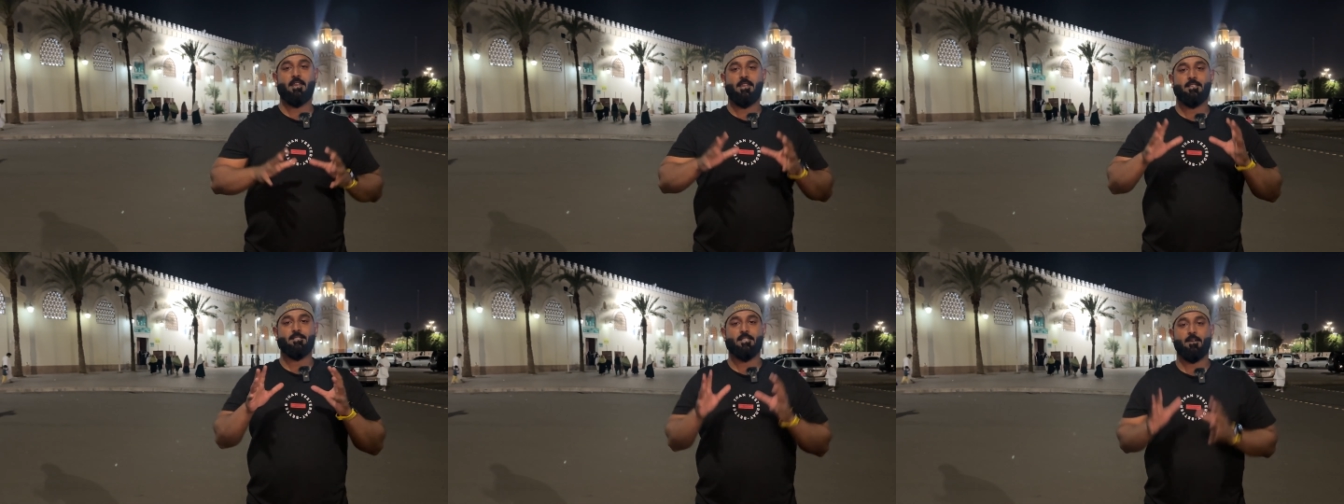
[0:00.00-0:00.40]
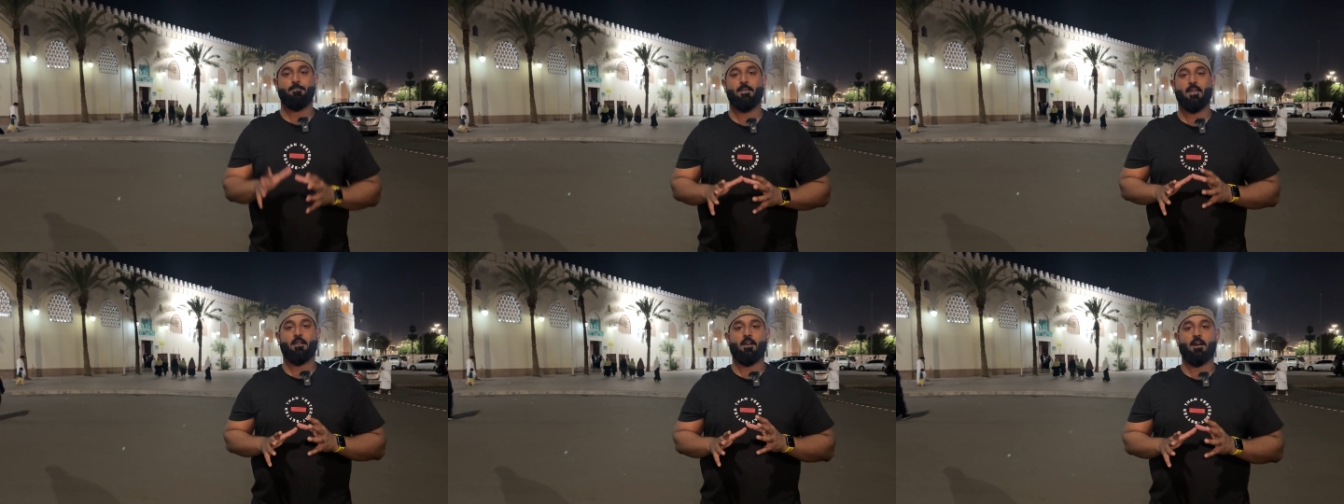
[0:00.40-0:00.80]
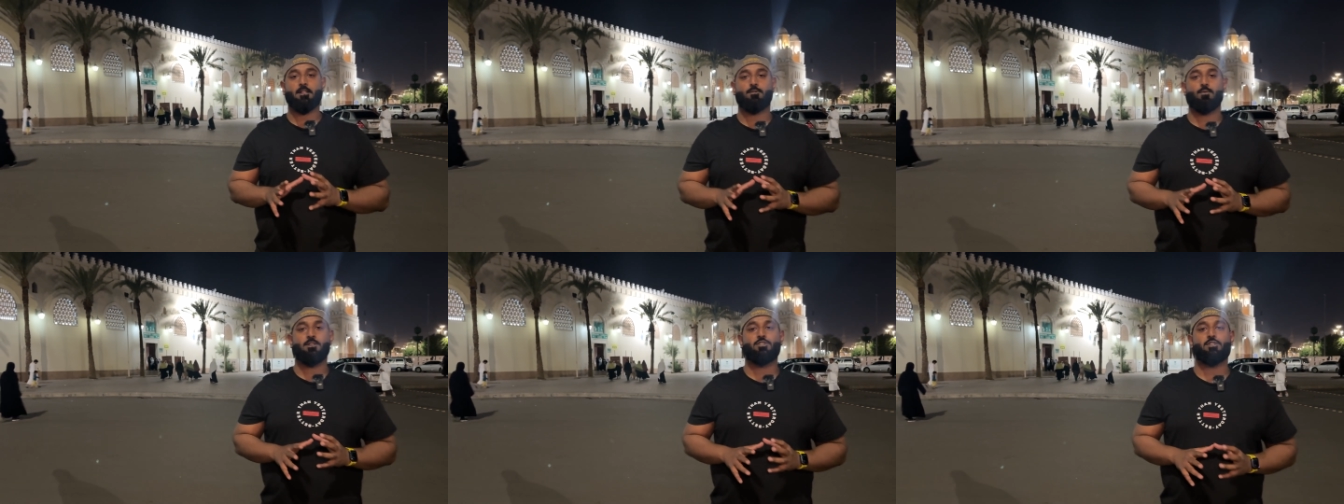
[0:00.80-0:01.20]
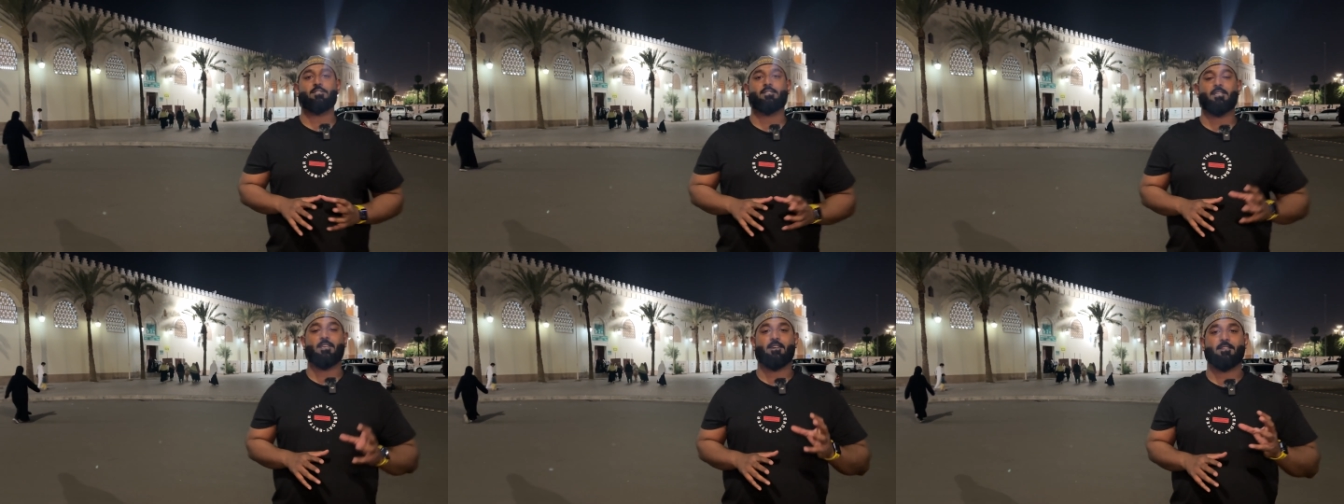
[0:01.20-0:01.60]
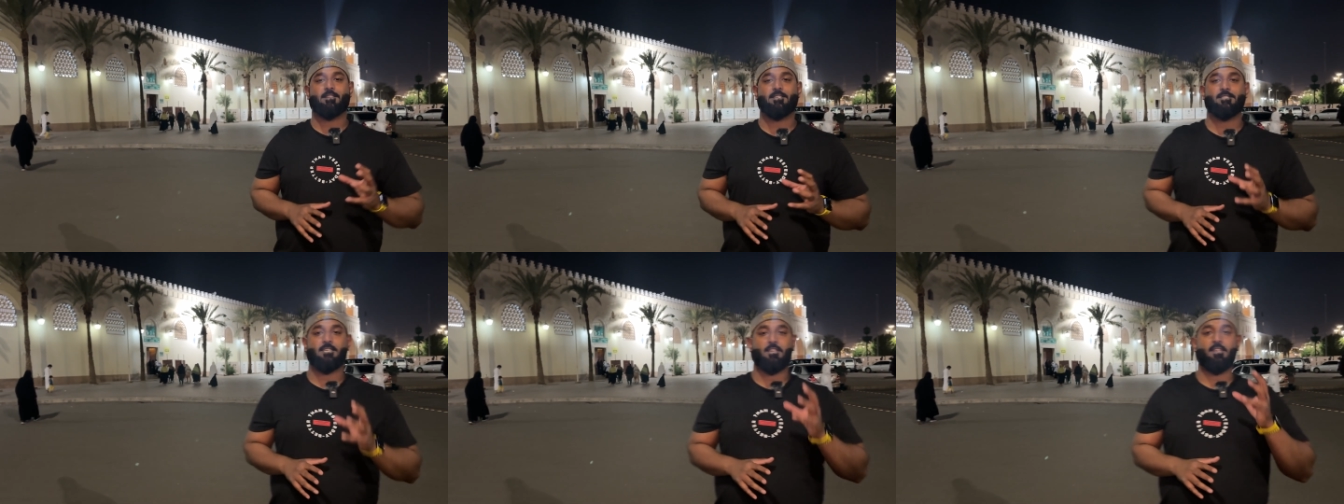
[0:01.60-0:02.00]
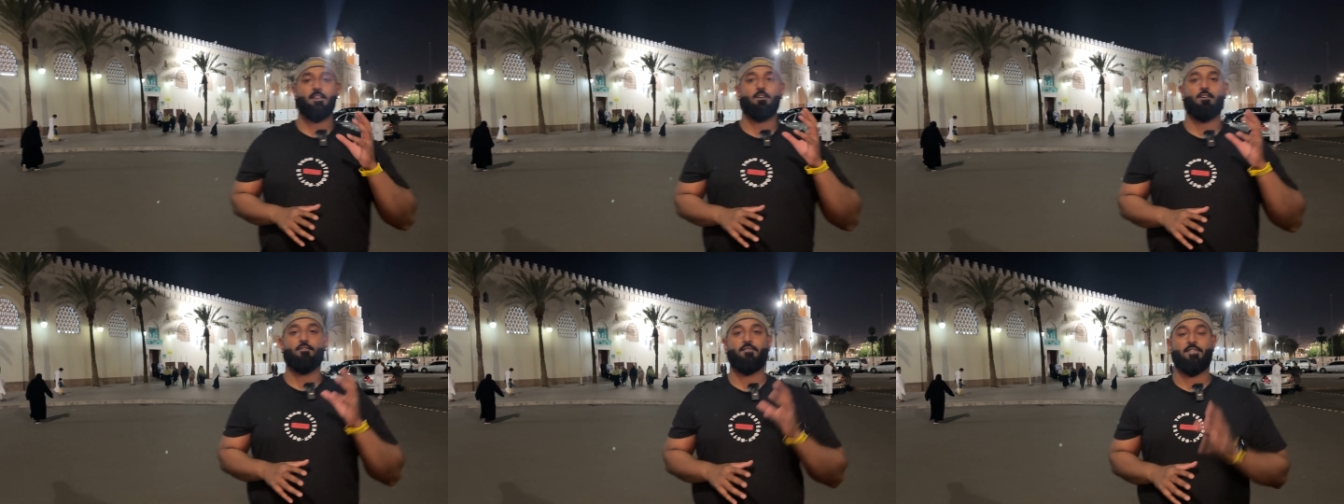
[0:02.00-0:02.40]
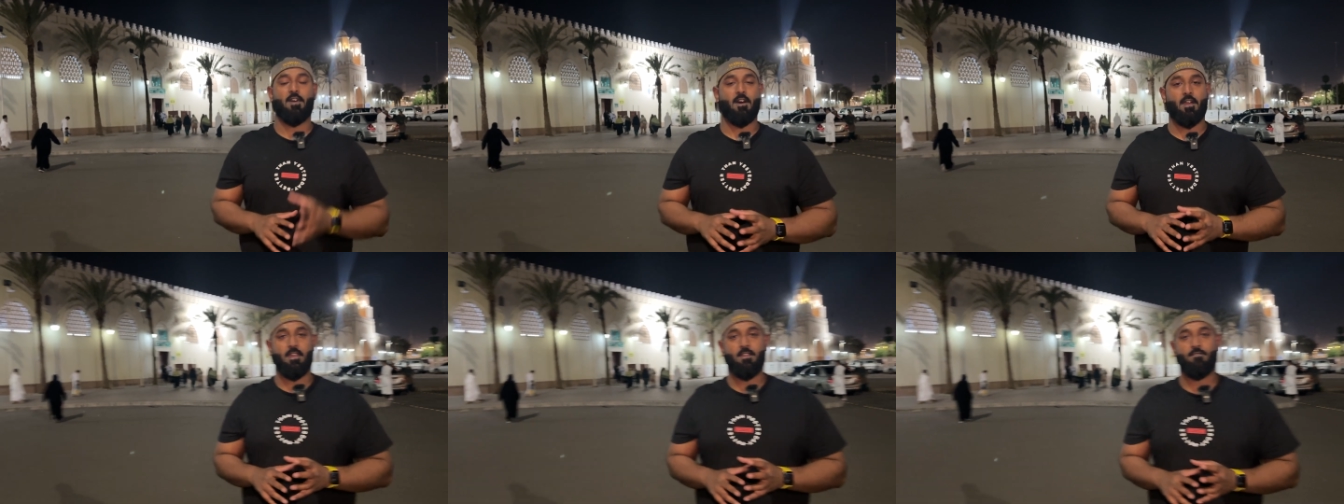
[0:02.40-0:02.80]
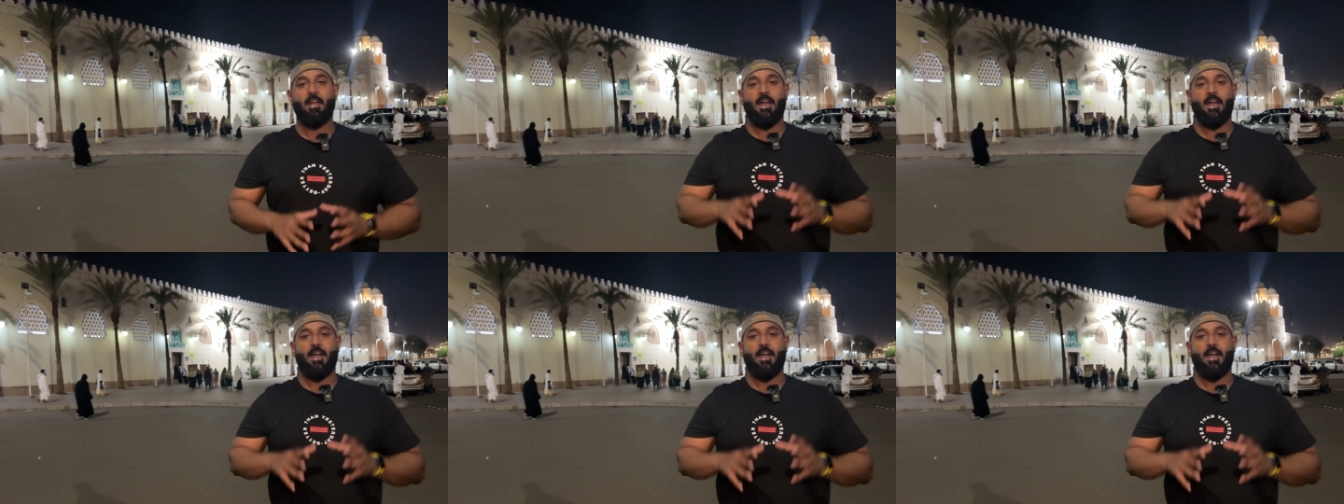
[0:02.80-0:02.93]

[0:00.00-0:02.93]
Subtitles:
is a Miqat which is near the city of Taif,